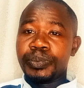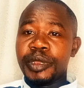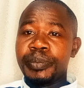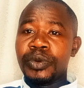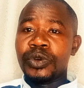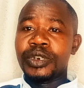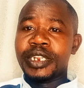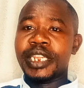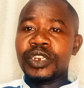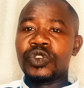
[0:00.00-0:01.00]
people
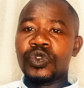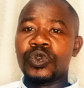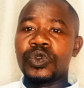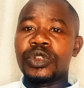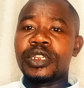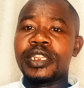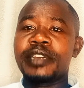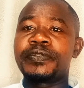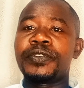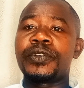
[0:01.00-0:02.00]
tend to seek
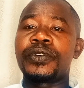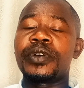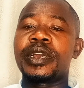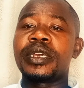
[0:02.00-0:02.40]
for